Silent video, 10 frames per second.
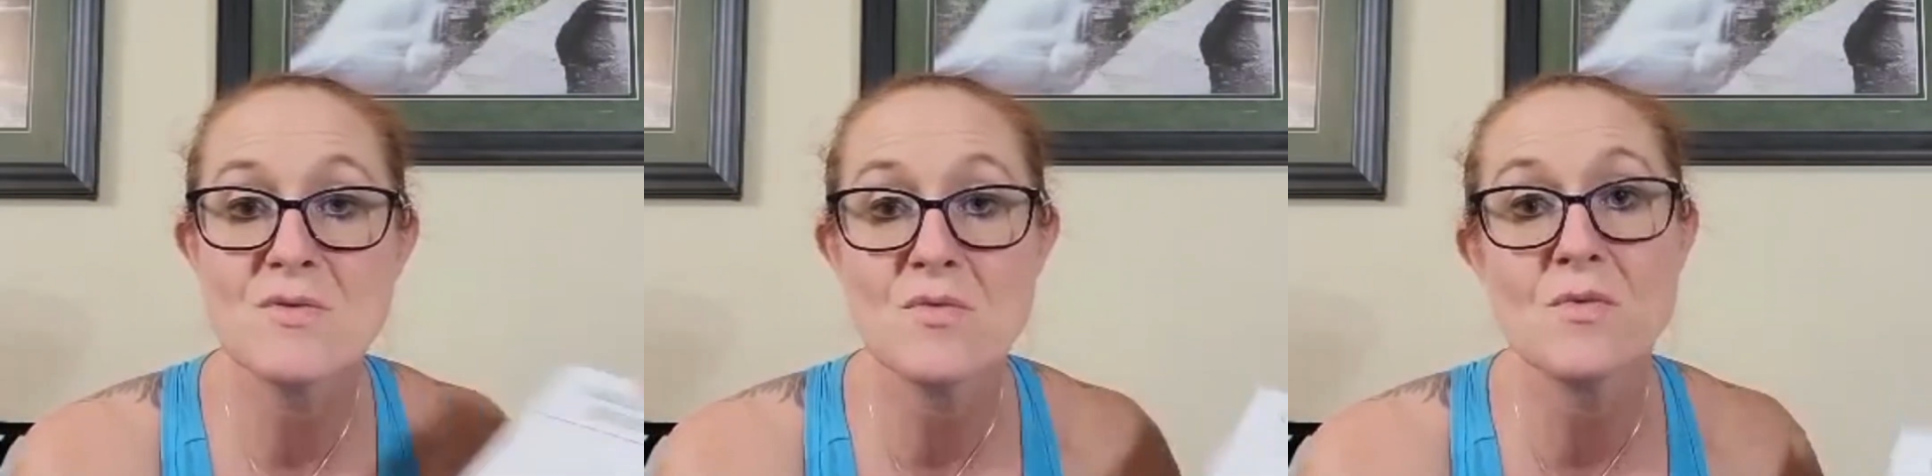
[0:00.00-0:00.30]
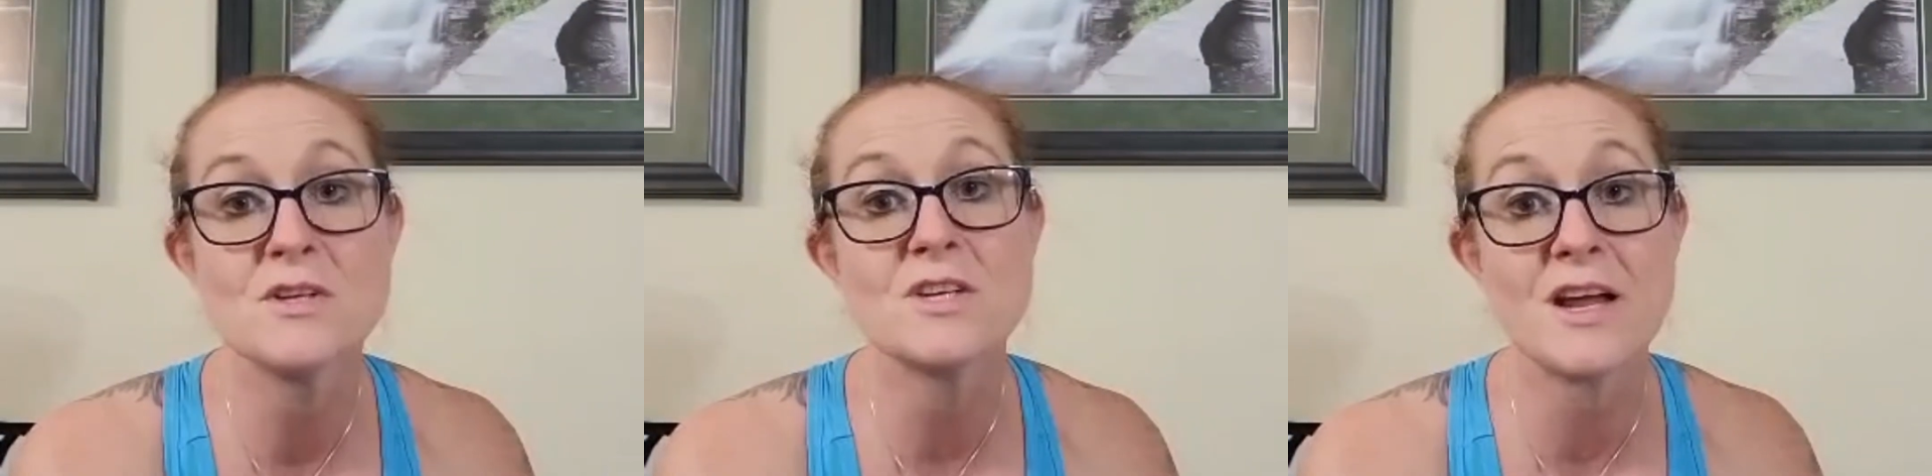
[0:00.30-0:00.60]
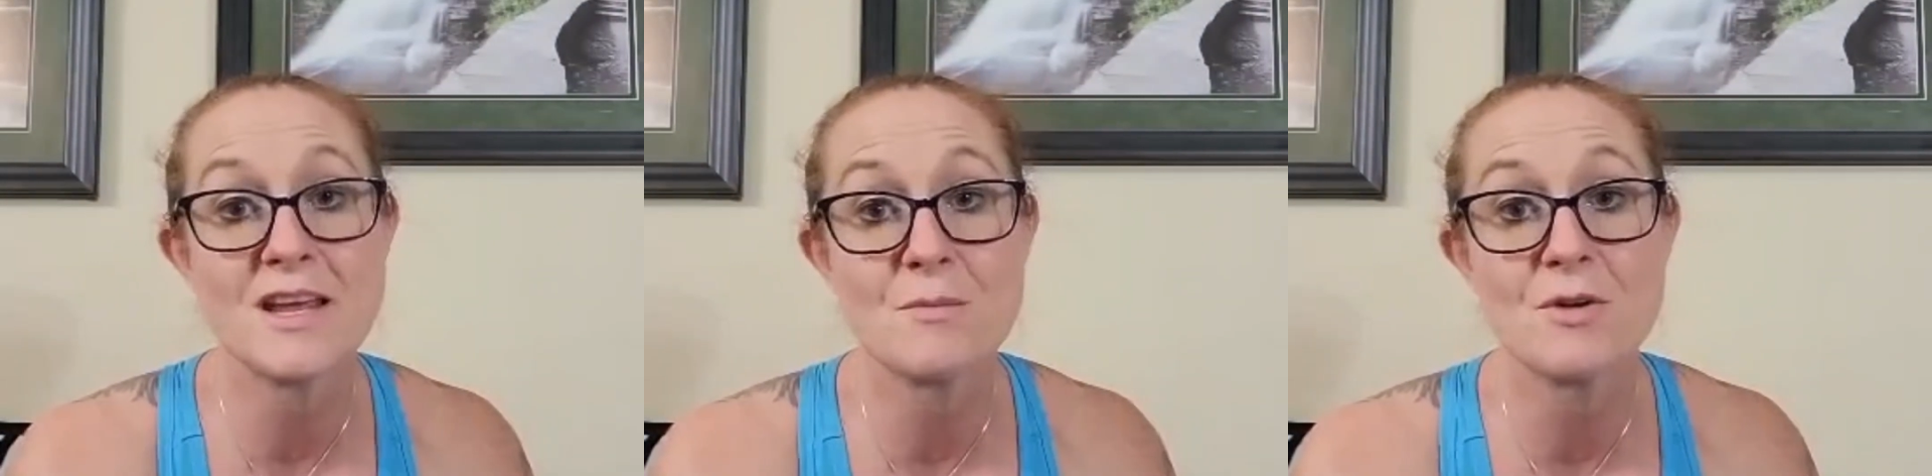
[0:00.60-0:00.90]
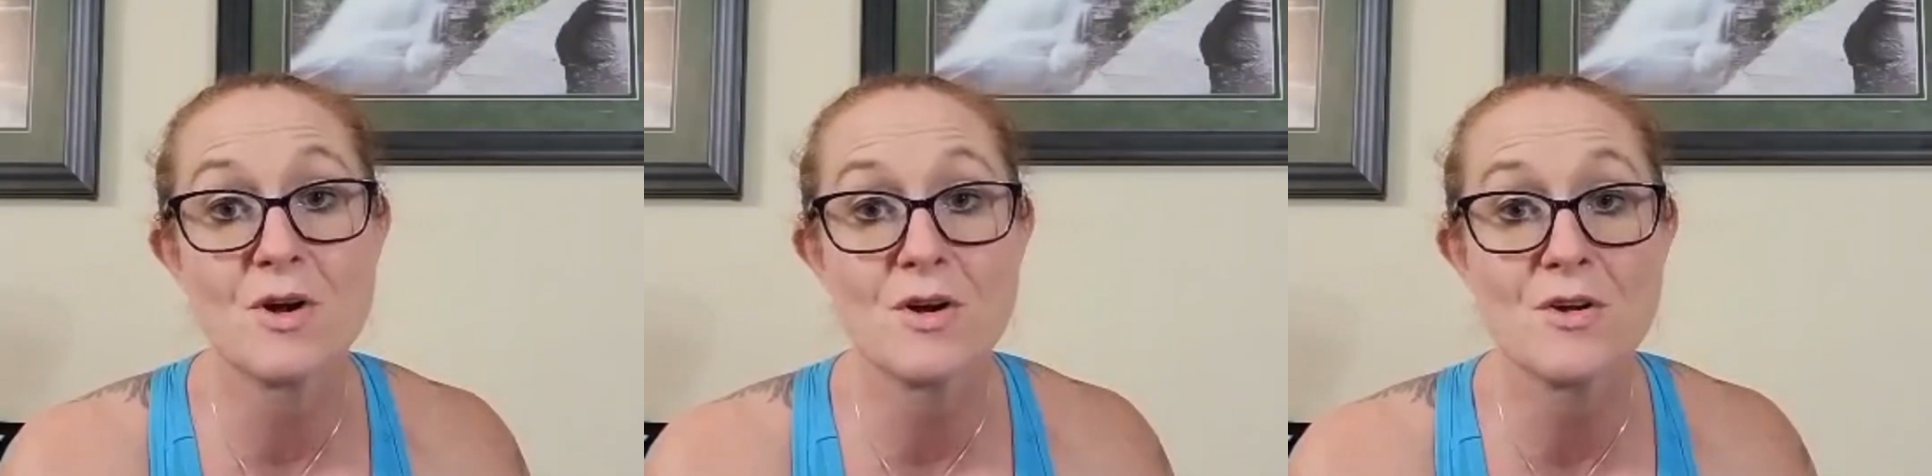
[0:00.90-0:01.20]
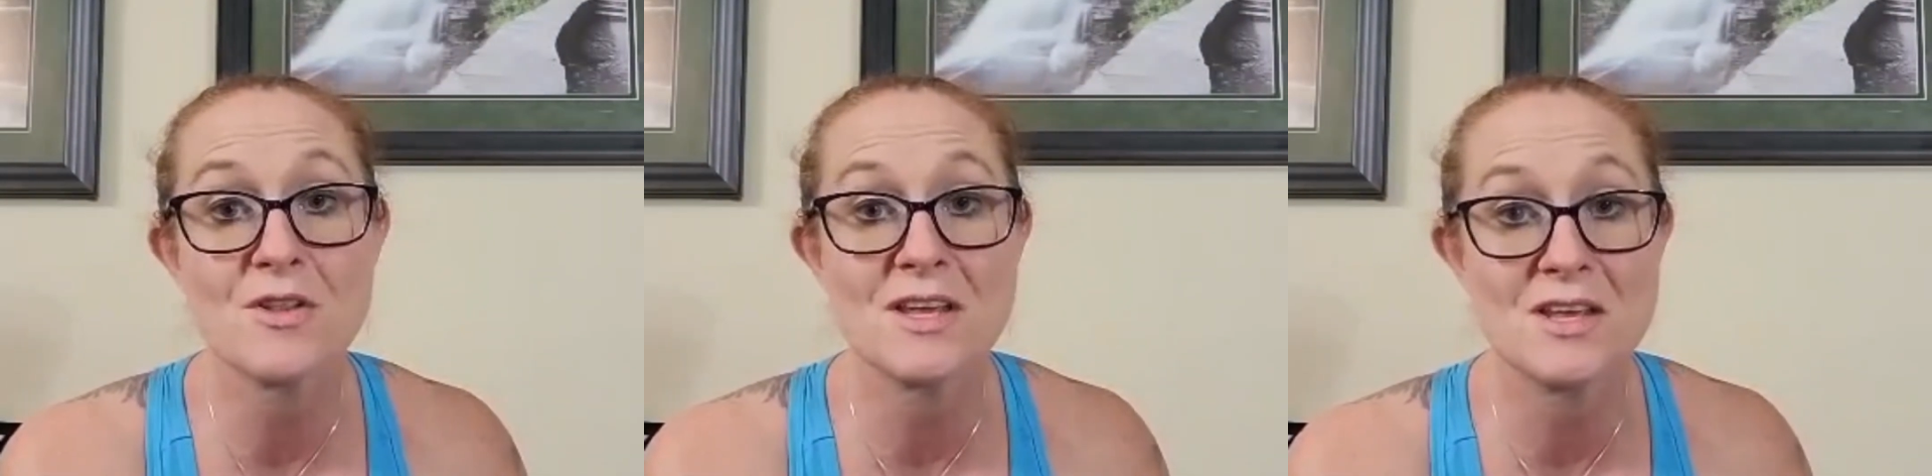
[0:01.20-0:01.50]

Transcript: which I am currently